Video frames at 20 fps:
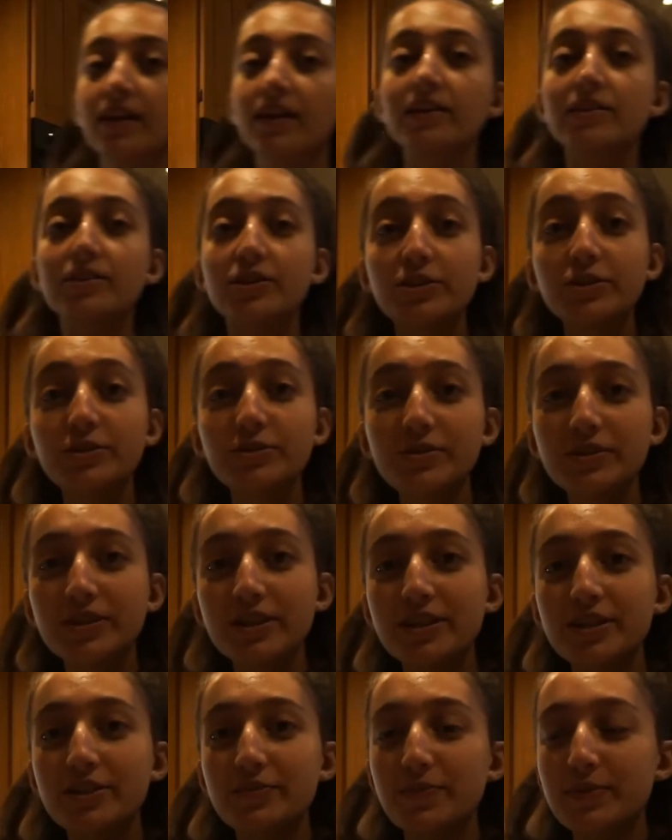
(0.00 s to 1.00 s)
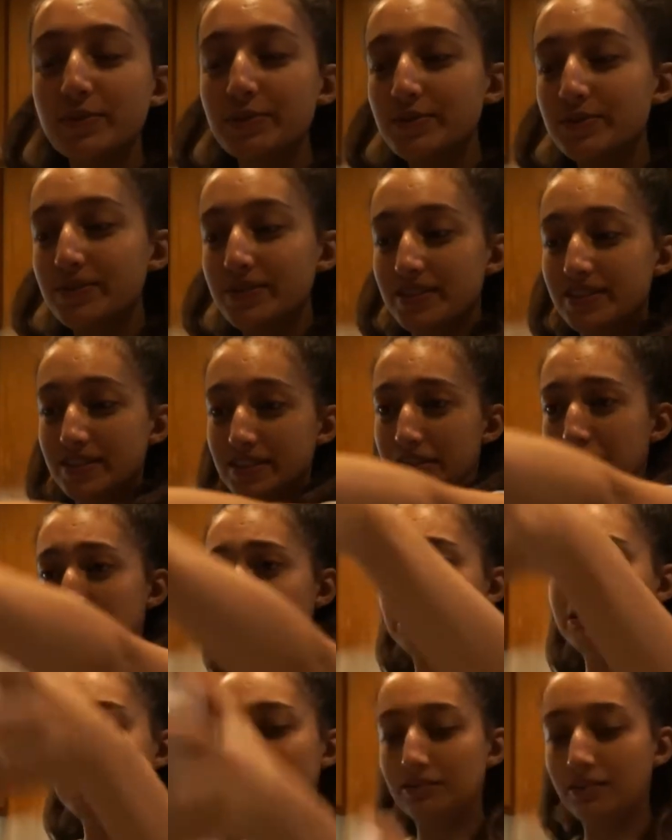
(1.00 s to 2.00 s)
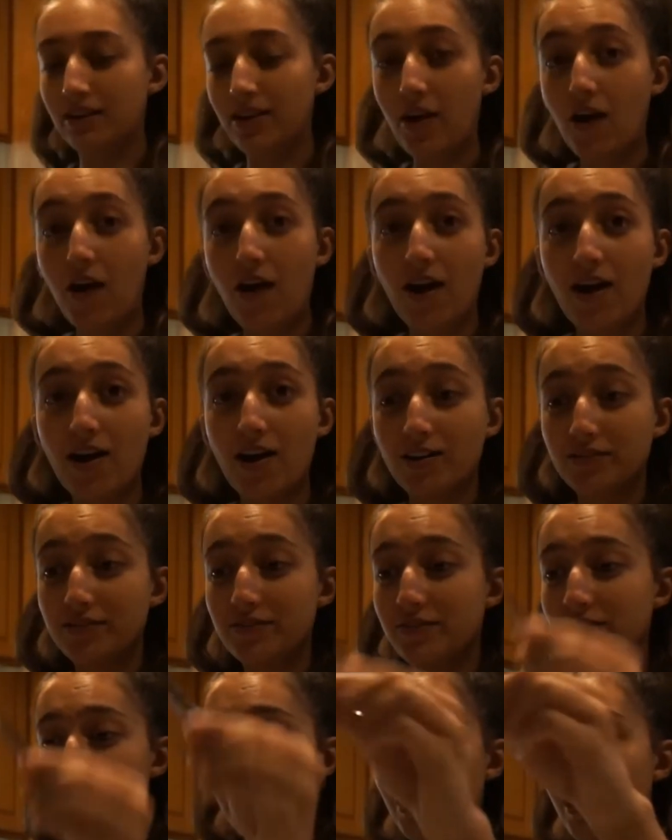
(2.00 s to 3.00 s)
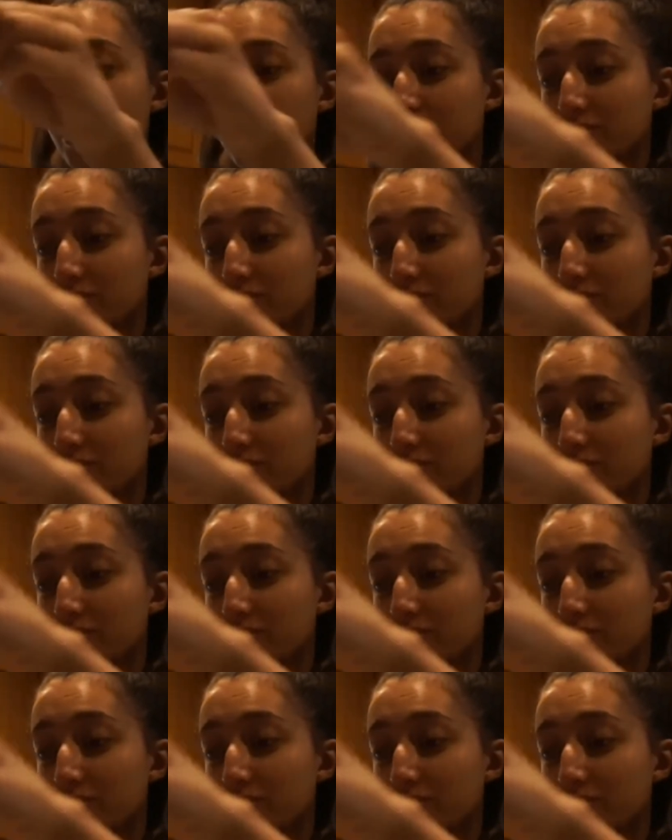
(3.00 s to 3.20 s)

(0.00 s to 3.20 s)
2 teaspoons of